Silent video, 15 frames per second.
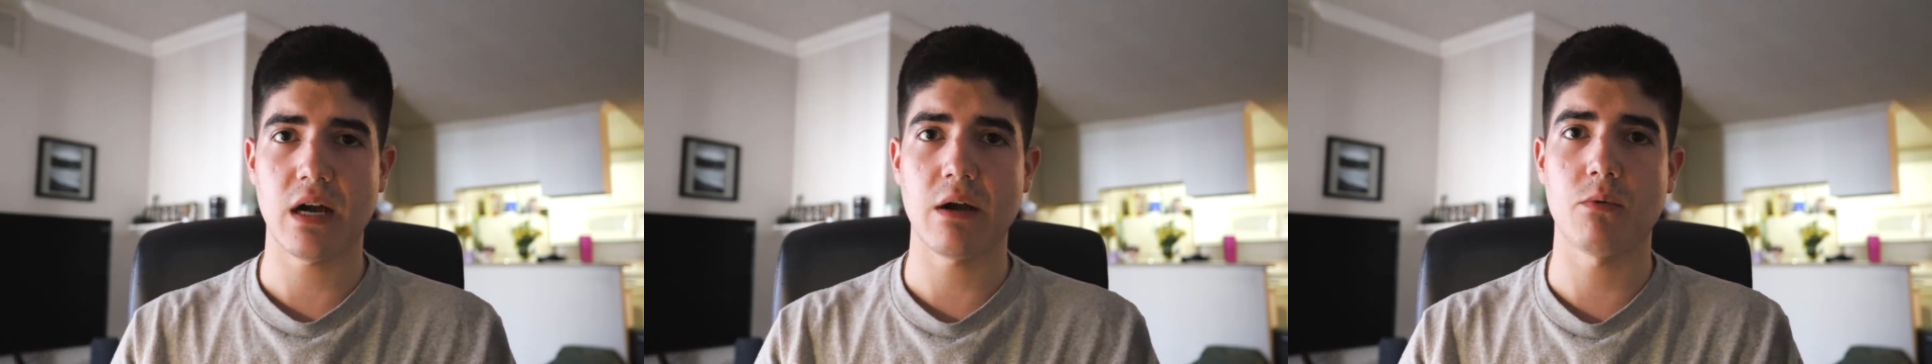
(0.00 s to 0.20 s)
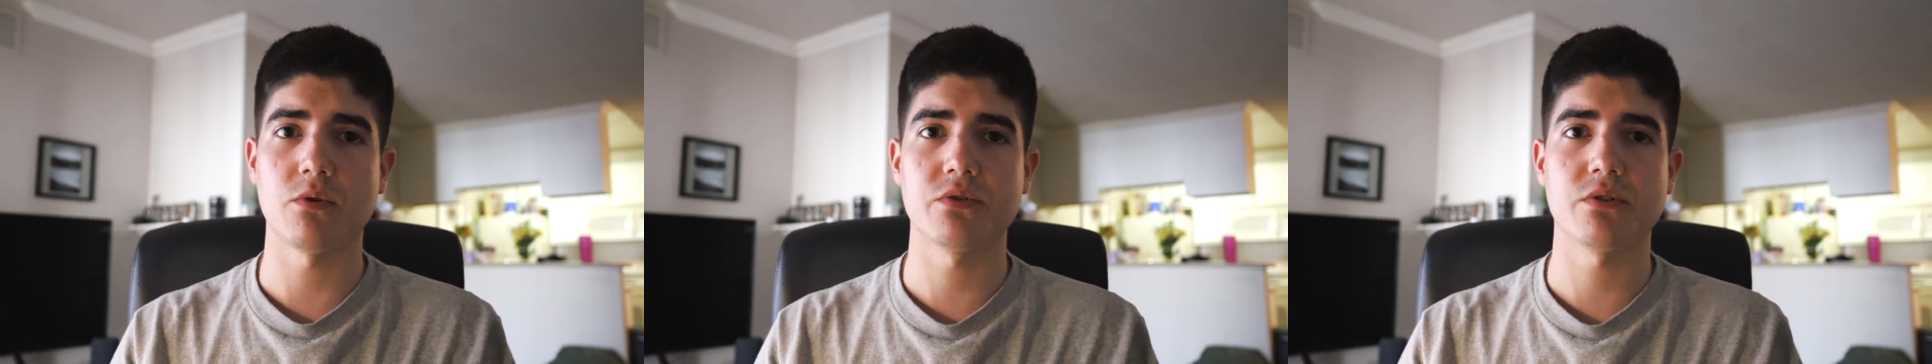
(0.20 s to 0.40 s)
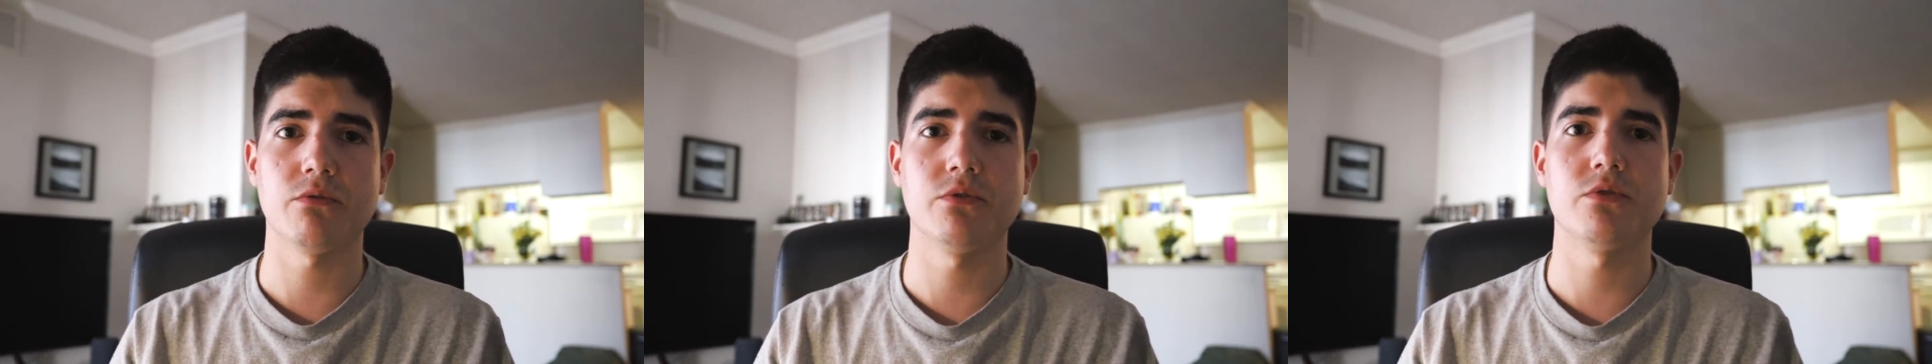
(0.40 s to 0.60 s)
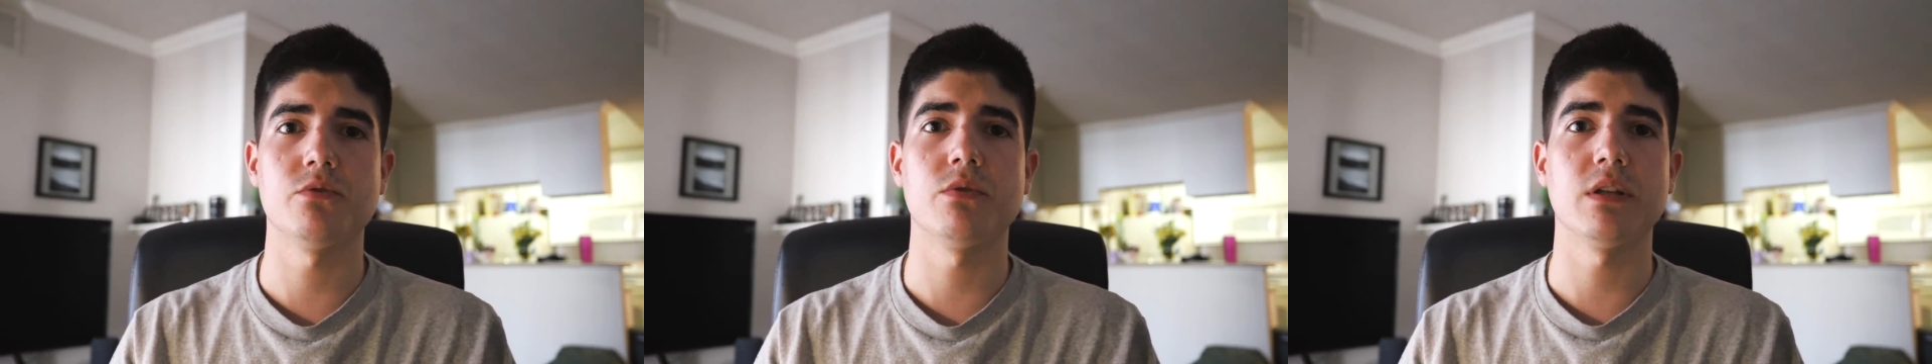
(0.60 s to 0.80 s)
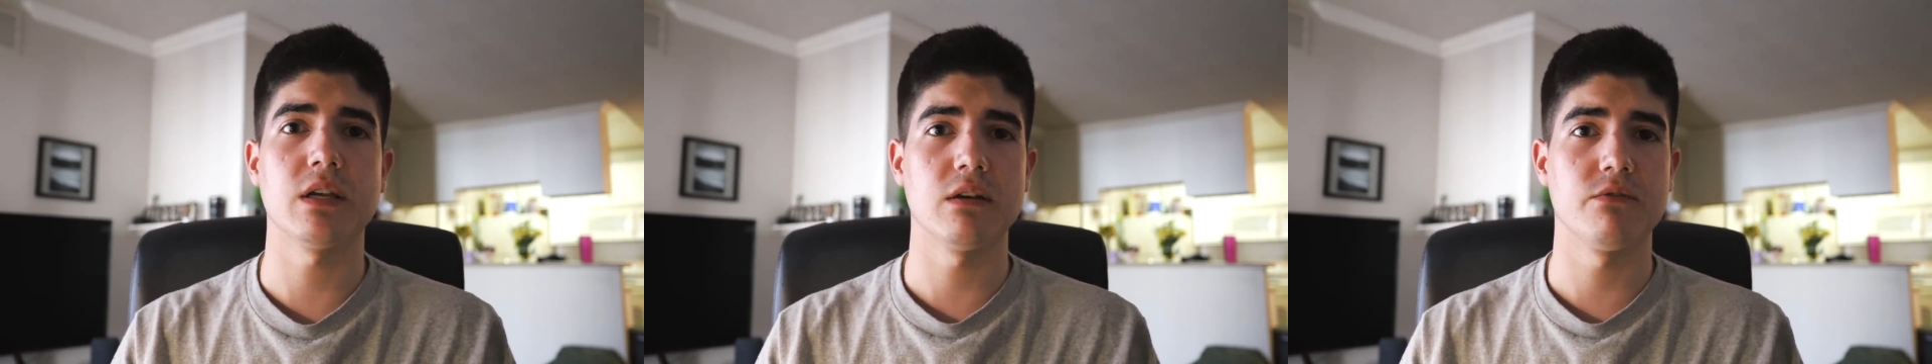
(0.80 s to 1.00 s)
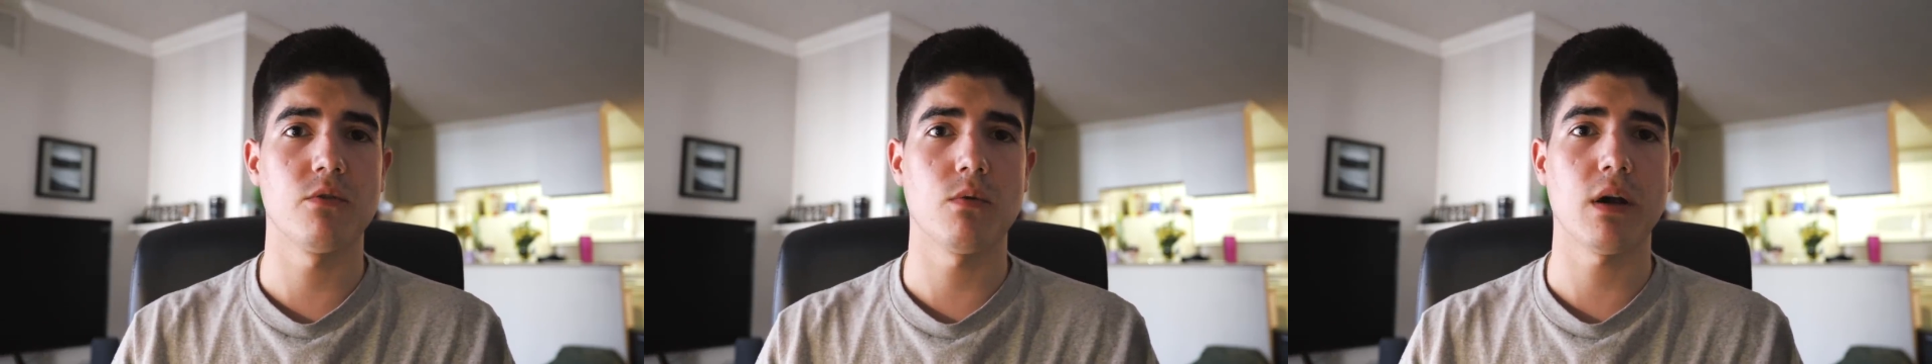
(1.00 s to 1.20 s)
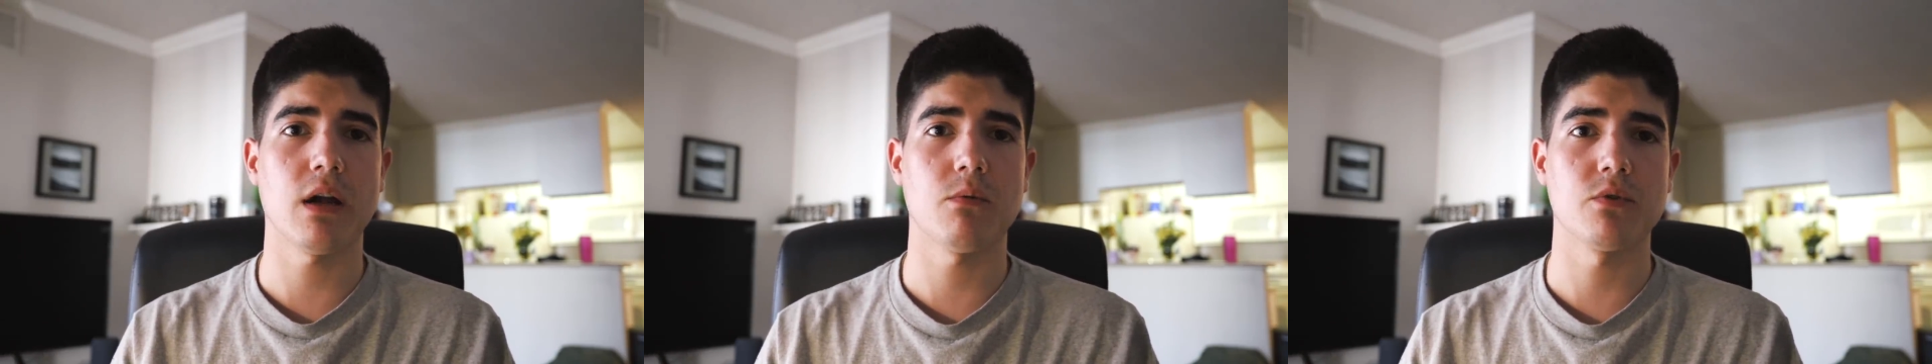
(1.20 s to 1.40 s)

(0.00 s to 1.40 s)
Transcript: I will still do the giveaway.